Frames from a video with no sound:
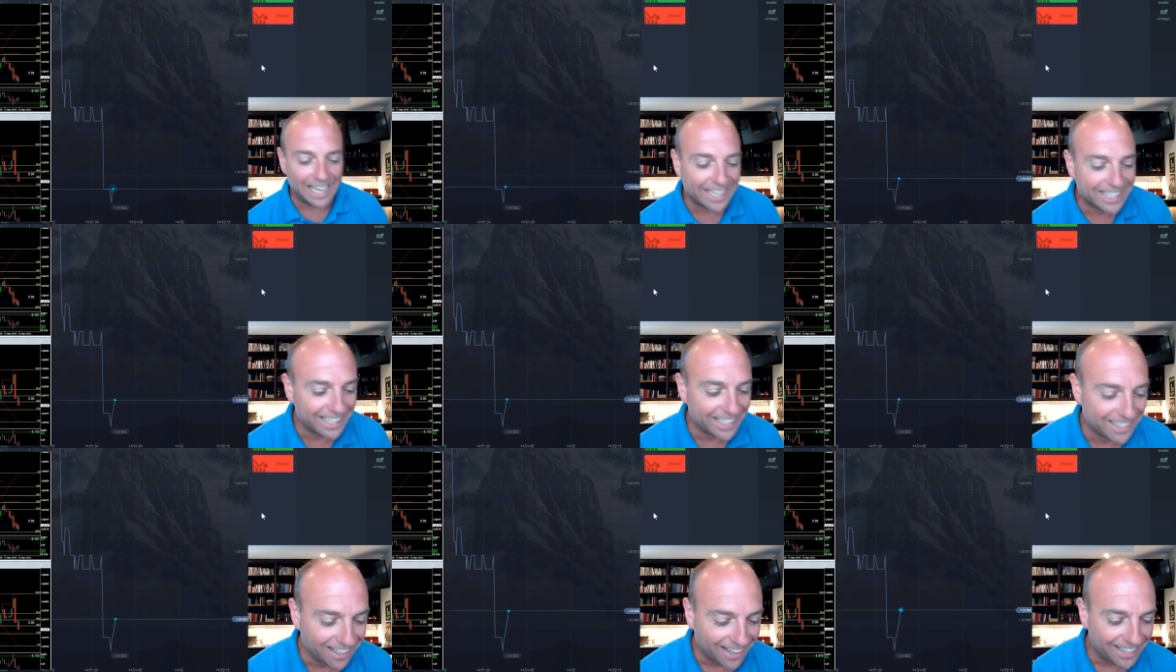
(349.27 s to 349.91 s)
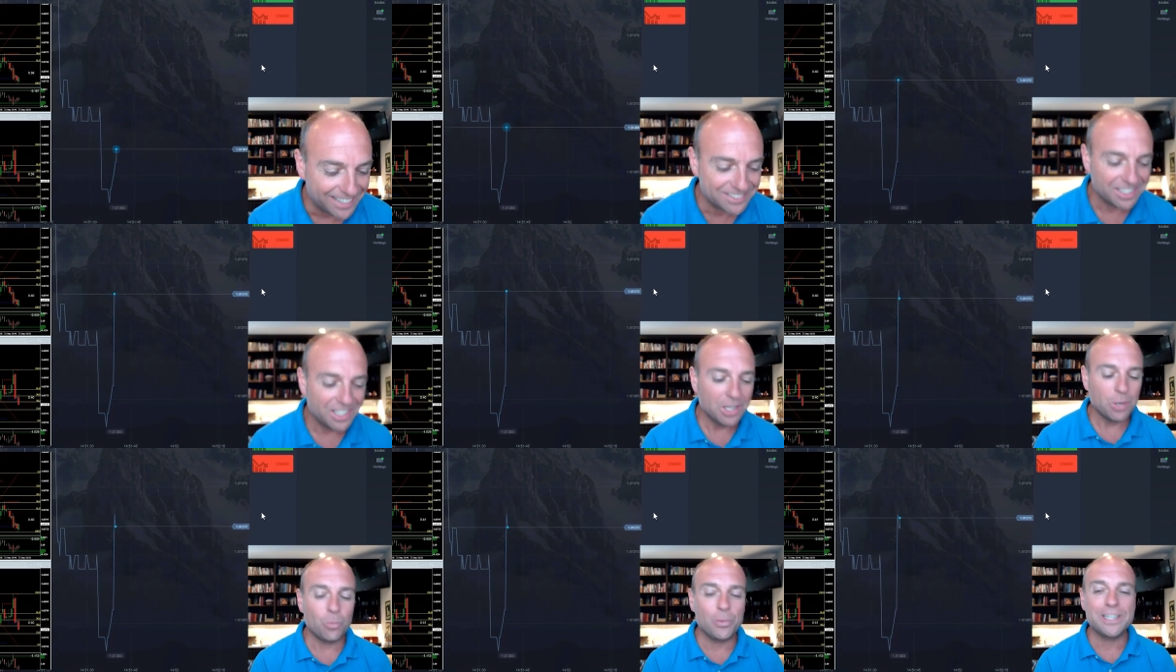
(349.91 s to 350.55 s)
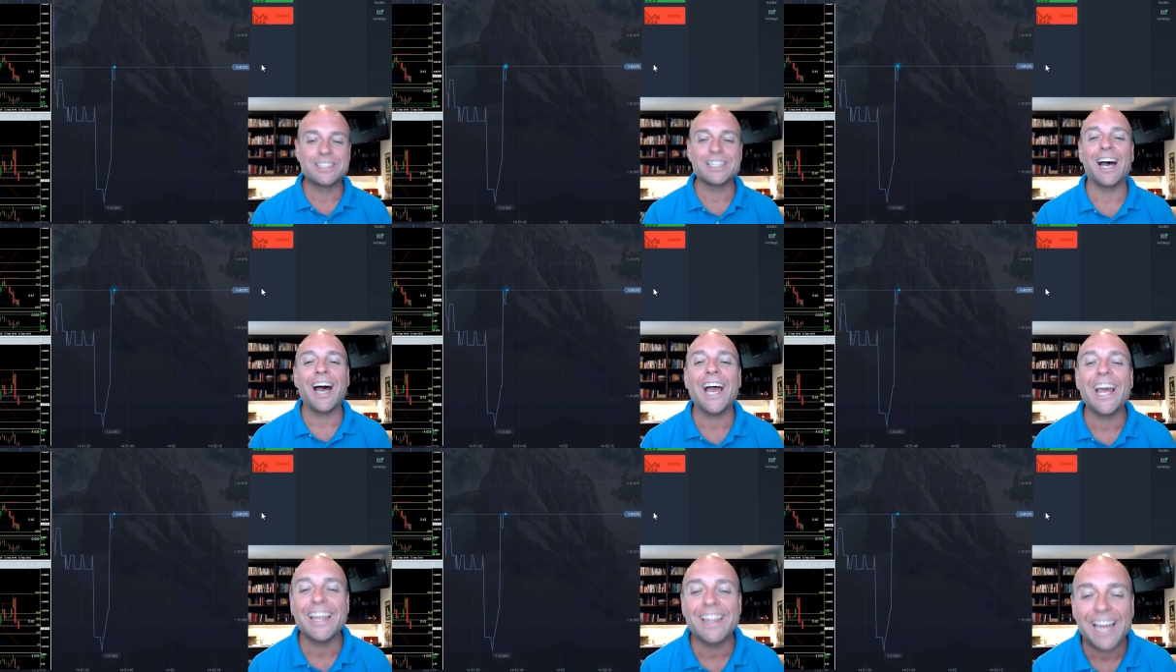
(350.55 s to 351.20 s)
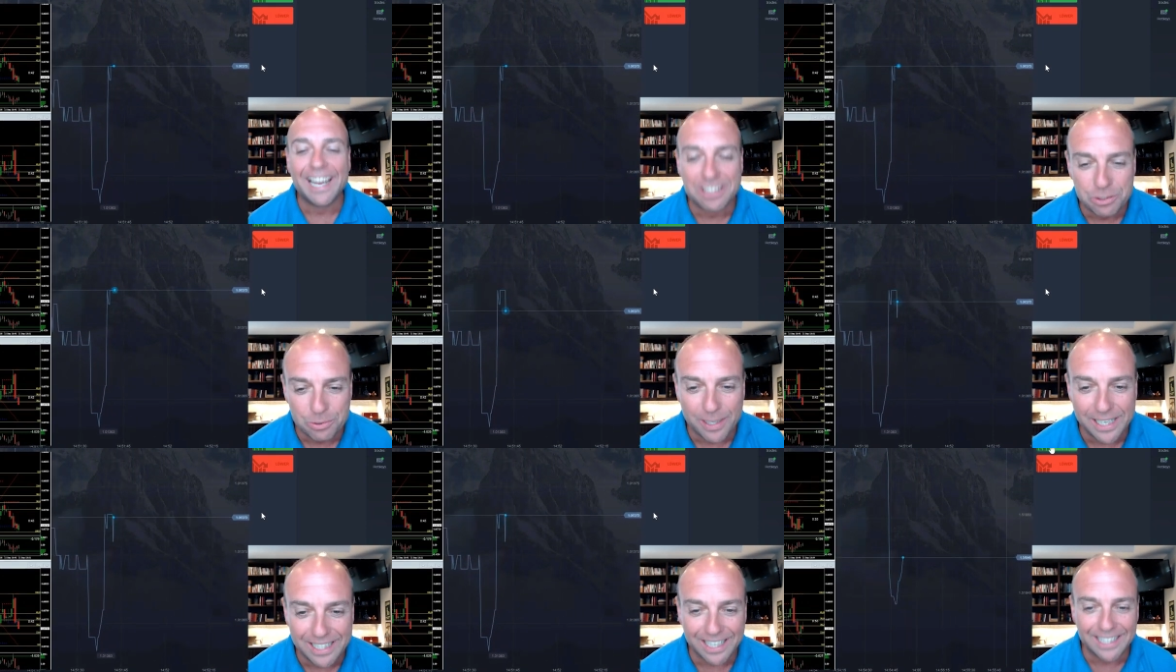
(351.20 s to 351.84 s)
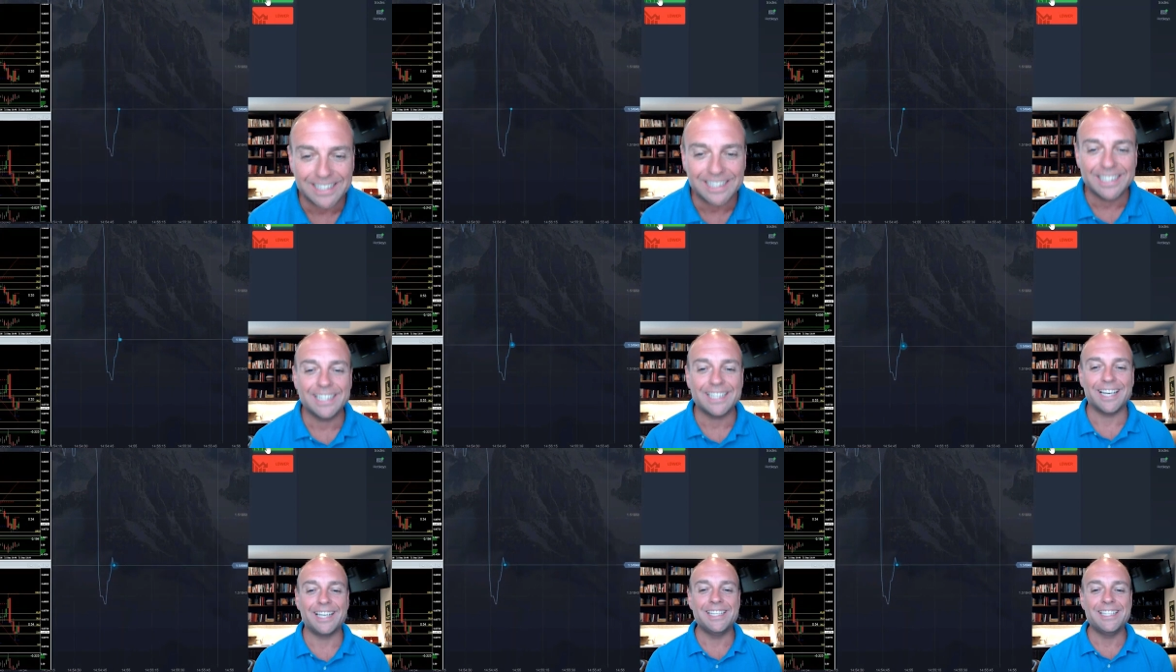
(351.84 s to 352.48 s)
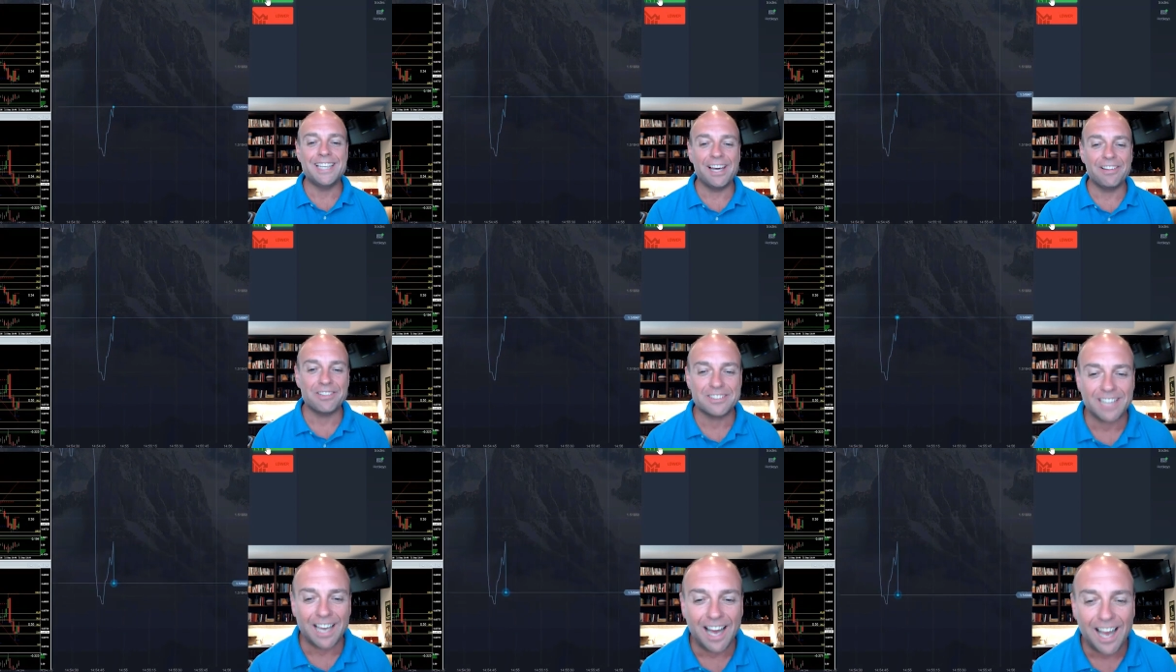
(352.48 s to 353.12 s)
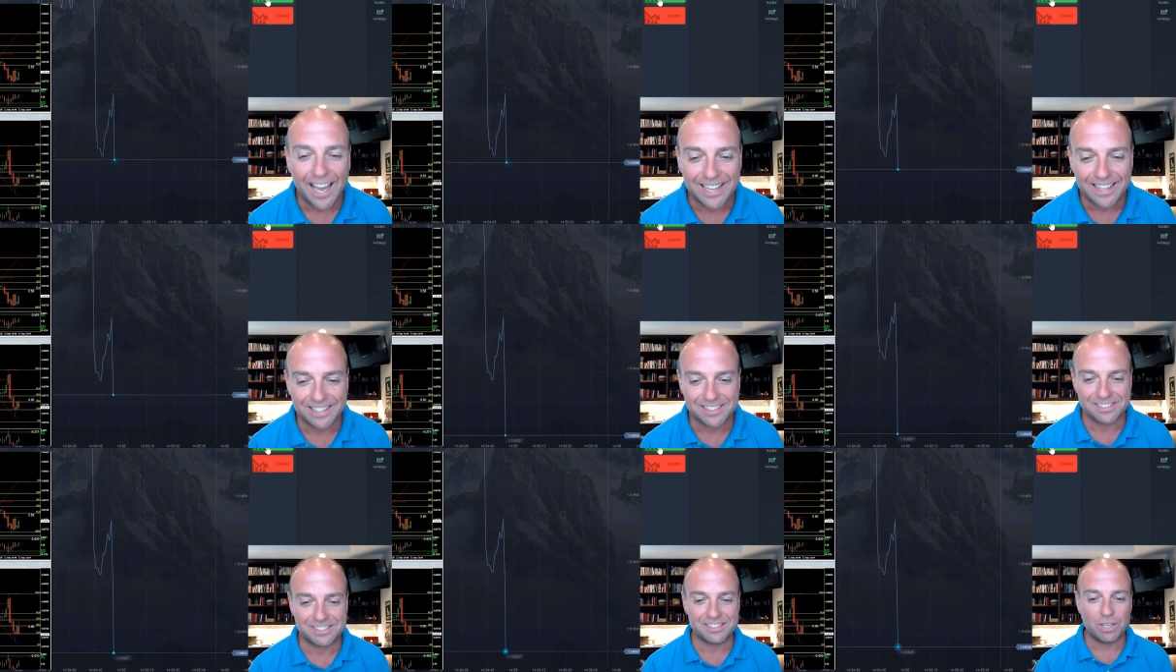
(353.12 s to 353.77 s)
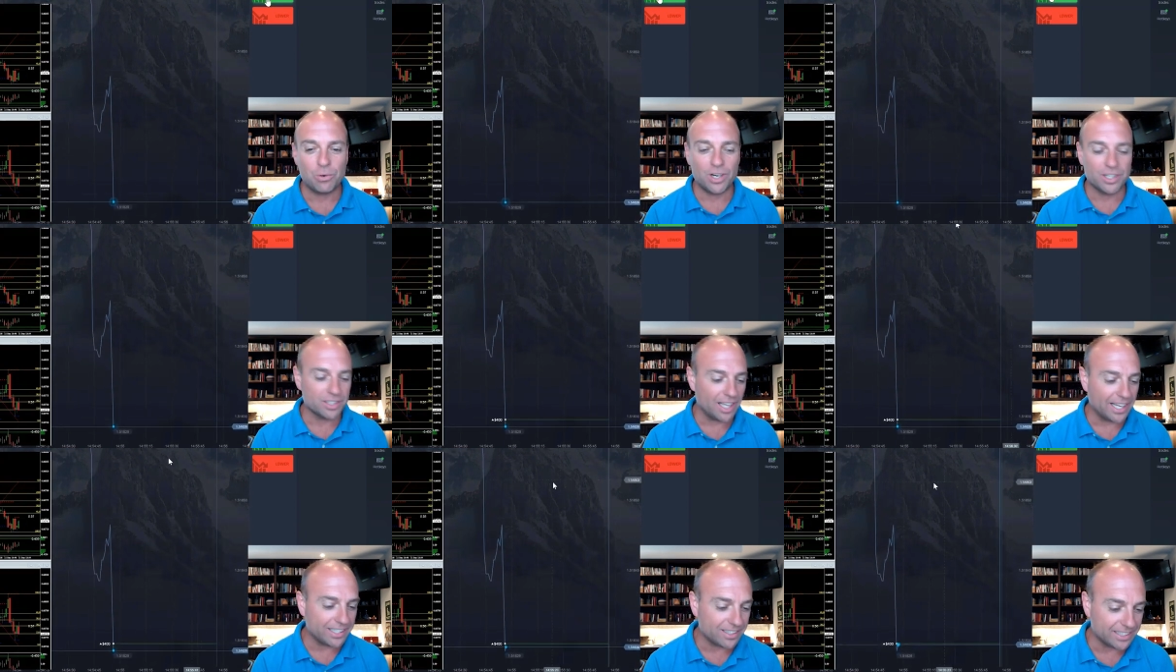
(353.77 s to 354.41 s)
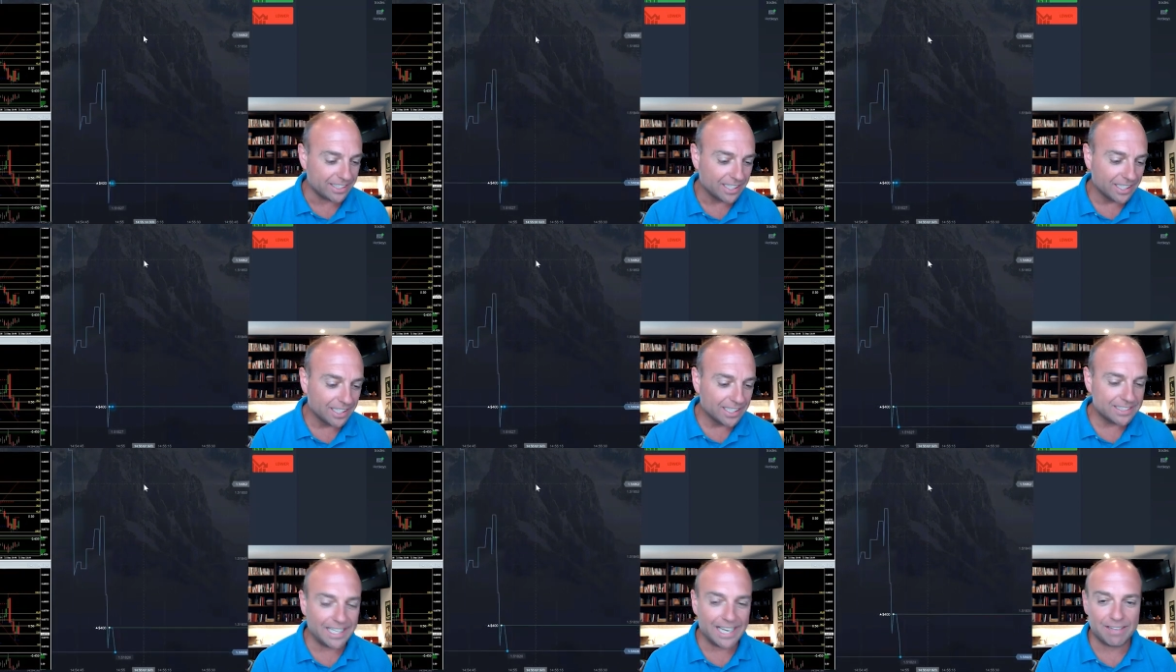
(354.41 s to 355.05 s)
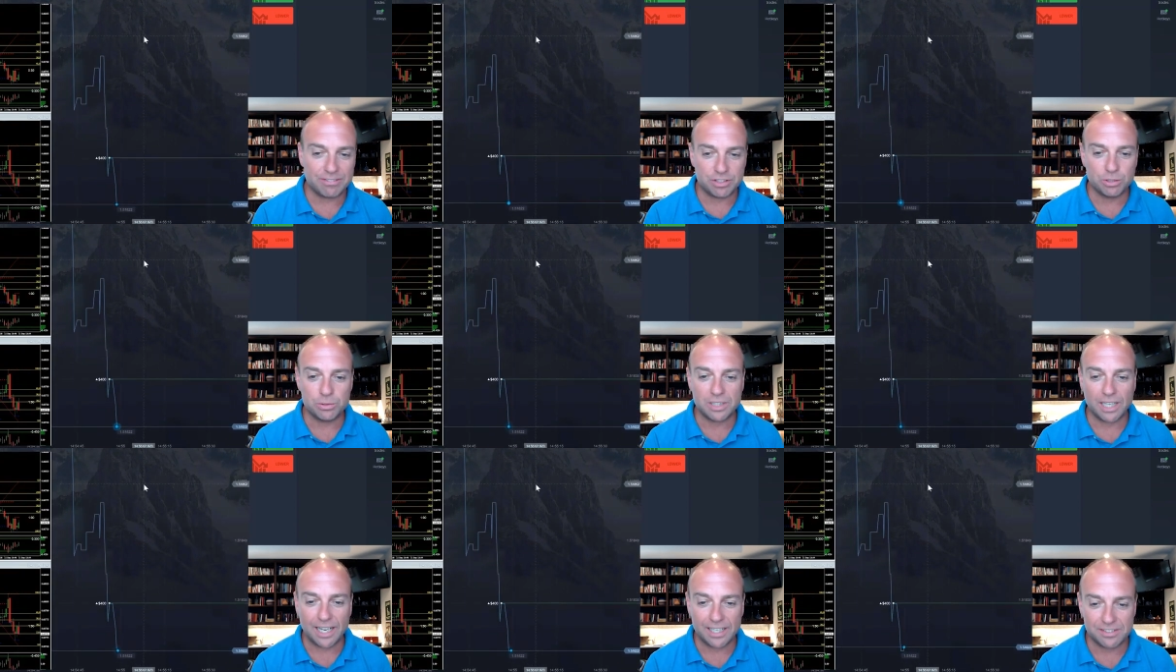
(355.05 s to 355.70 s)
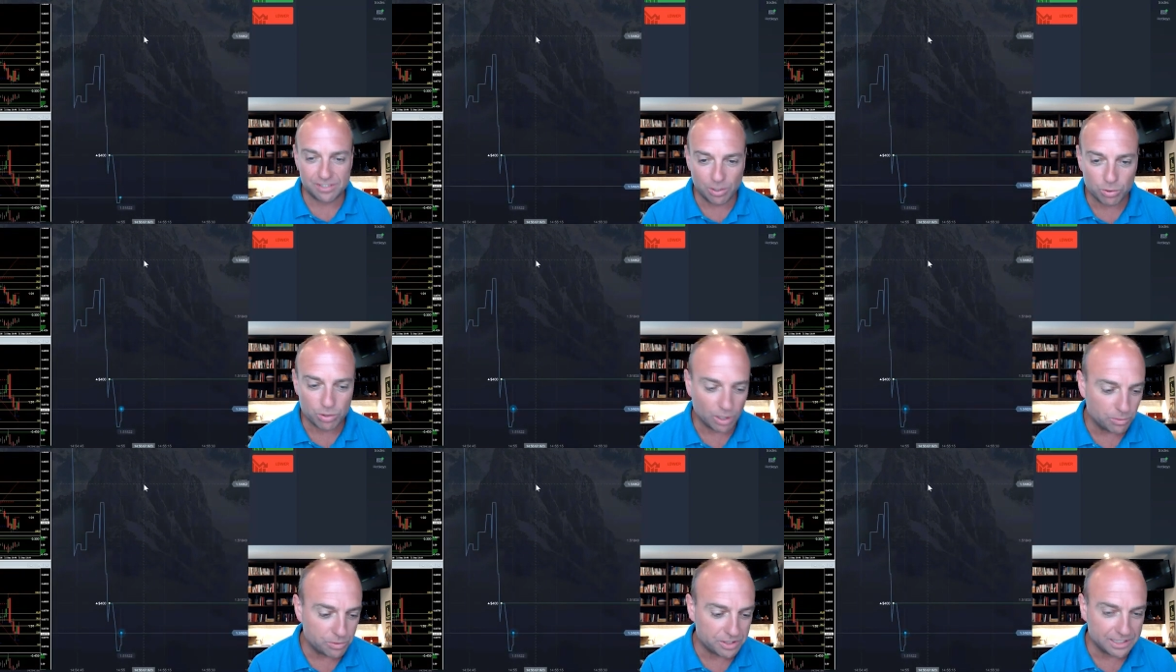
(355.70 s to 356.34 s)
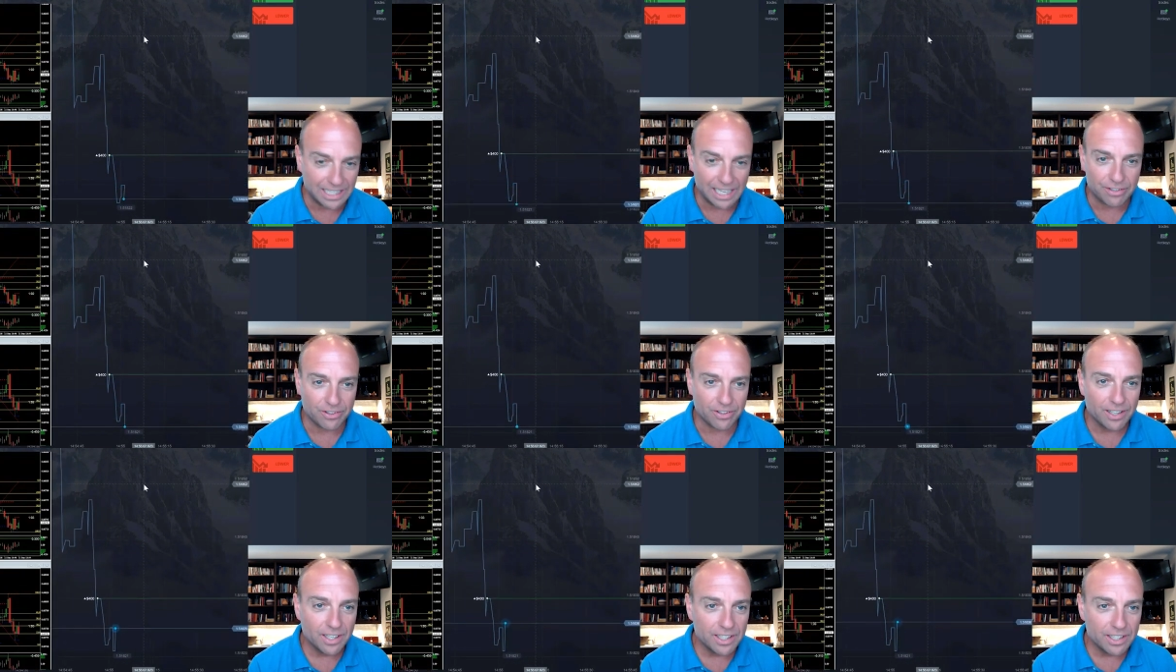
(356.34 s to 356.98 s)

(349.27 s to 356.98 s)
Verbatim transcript: second, guys, we tie that trade again. Another tie. That is so unlikely to have two ties so close together.